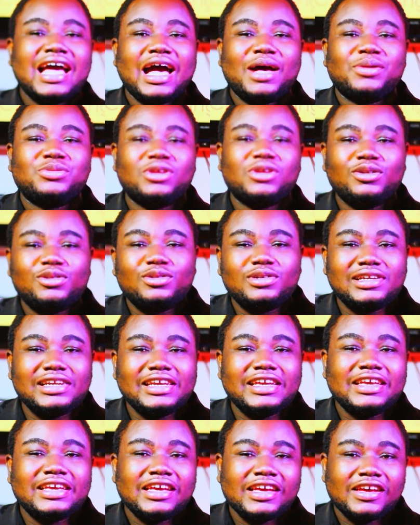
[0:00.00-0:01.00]

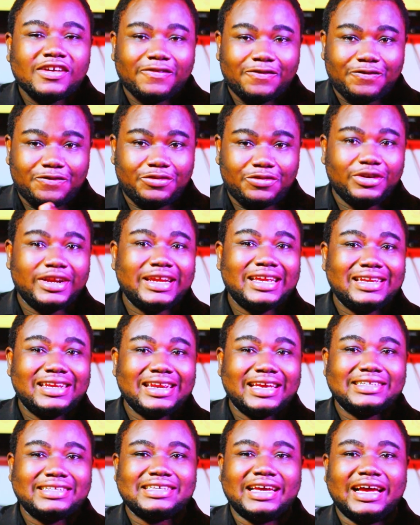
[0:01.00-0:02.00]
absolutely free
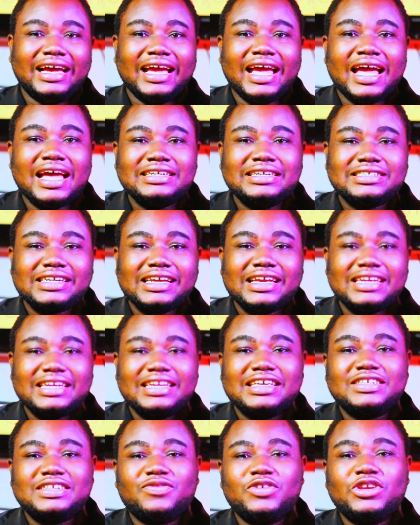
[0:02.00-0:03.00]
data. And in
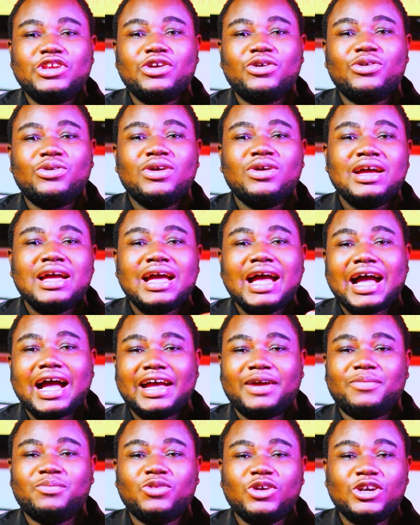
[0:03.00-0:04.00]
this video,
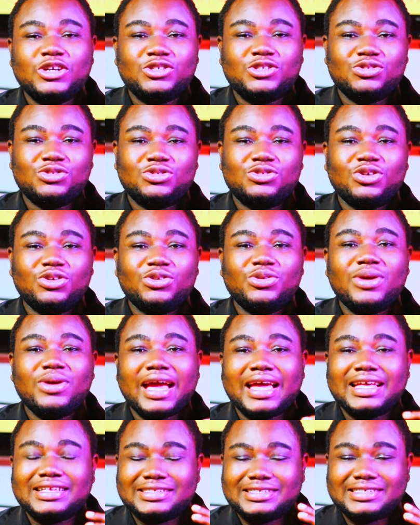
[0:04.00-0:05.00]
I'm going to show you
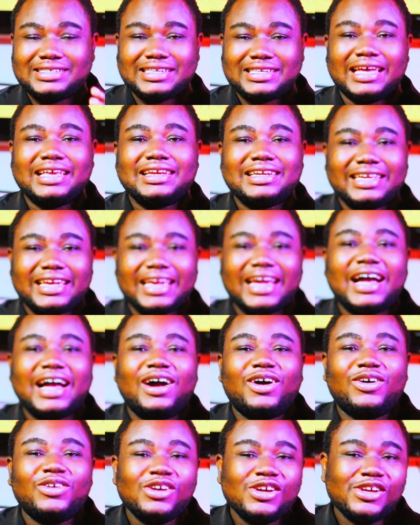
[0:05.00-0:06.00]
exactly
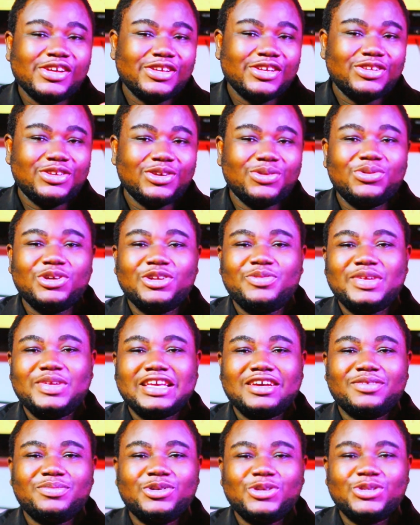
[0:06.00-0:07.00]
how you would
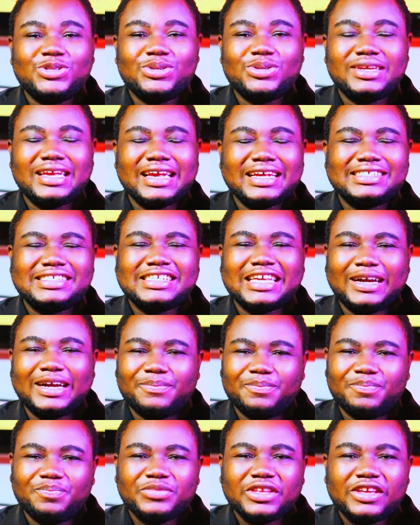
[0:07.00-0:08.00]
be able to get
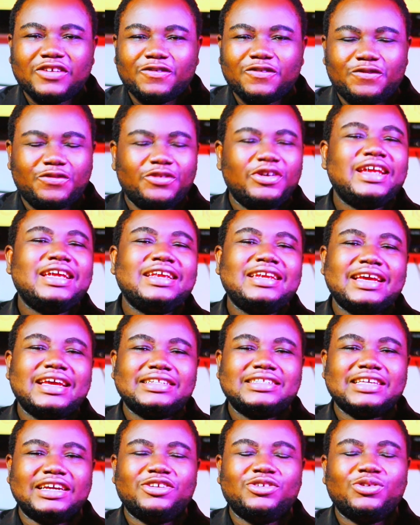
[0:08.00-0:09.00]
some free
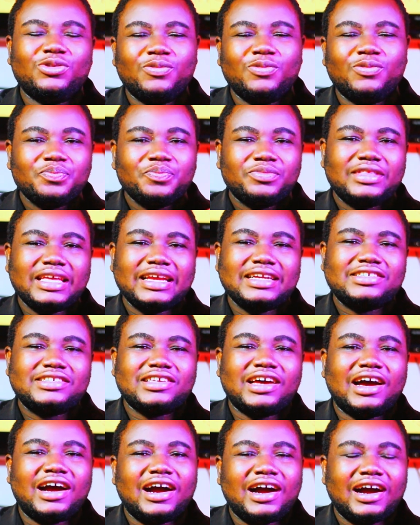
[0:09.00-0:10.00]
data.
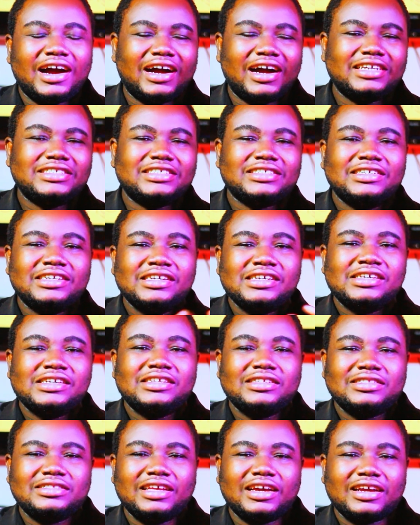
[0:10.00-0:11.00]
Things are hard.
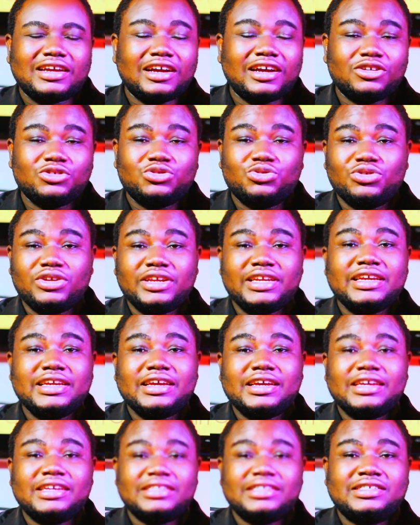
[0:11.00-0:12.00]
The country
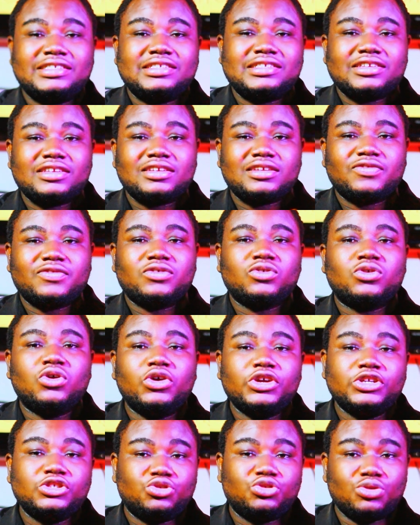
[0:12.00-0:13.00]
is
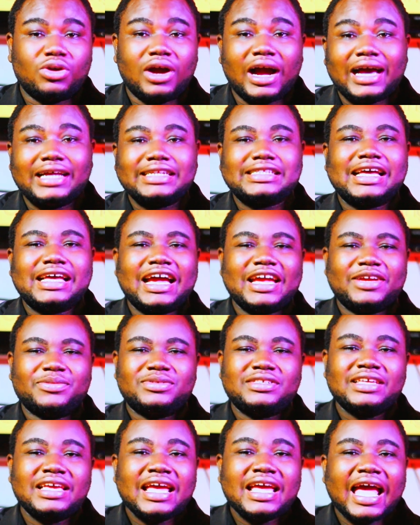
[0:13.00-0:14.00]
going through hard
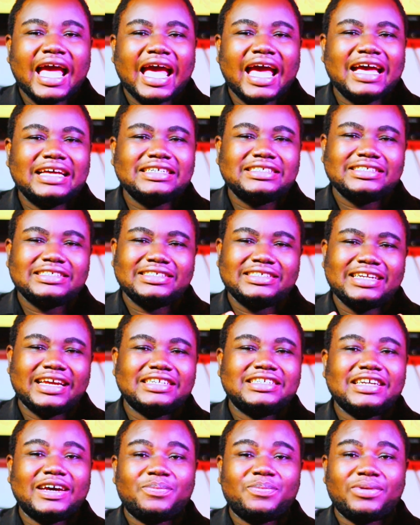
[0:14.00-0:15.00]
times, and
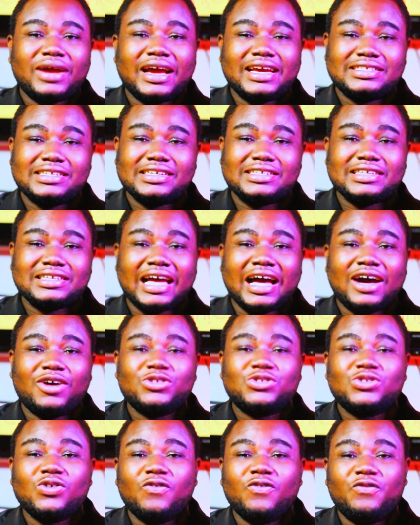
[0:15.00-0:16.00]
data prices are
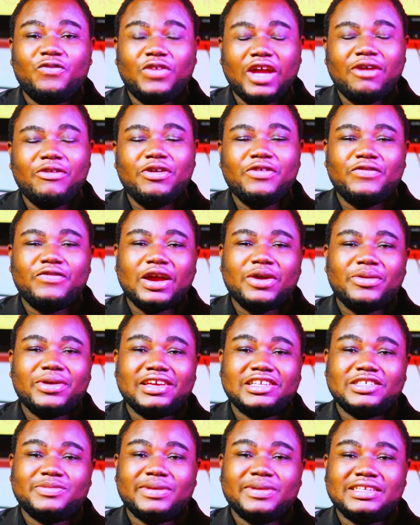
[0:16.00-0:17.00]
also very,
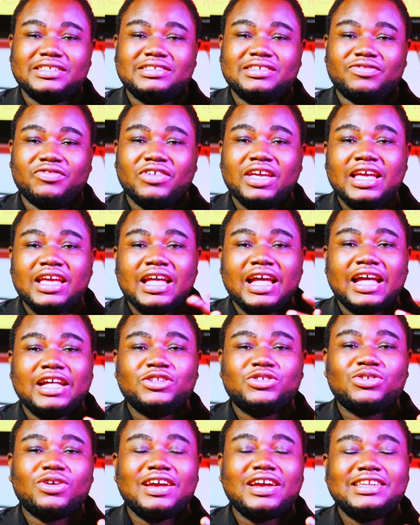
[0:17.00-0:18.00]
very expensive.
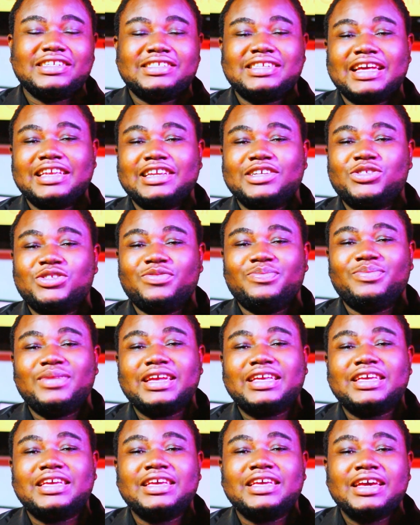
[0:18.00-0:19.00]
And so I decided to
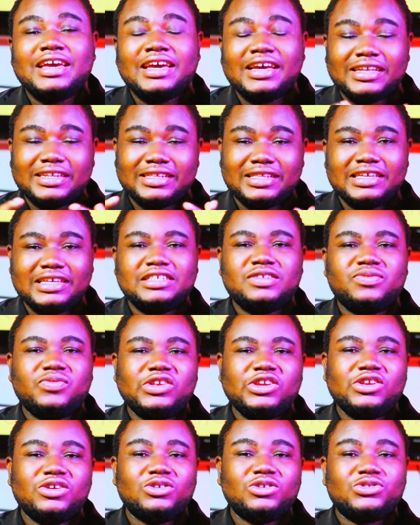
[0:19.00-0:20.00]
make this
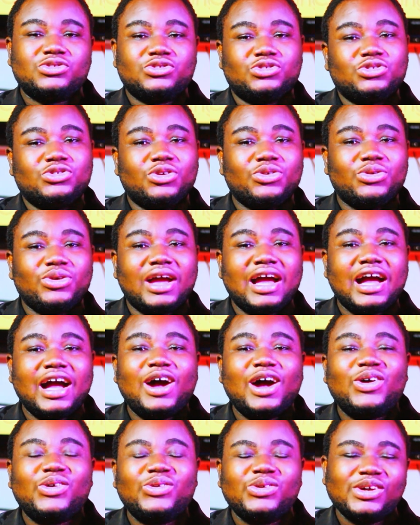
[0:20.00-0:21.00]
video to show you
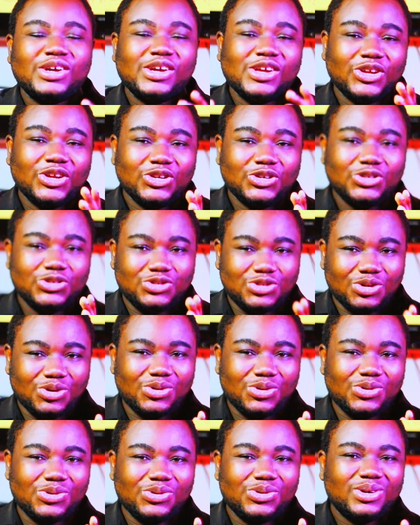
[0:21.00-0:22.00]
how
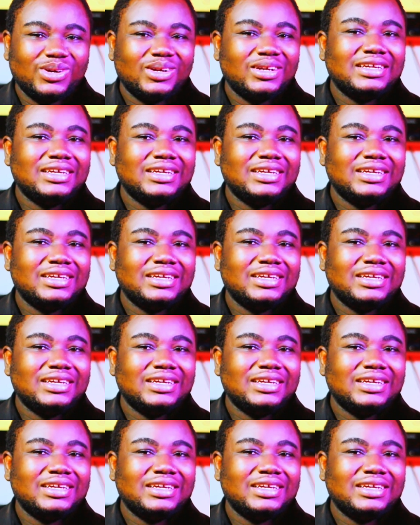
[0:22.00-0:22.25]
you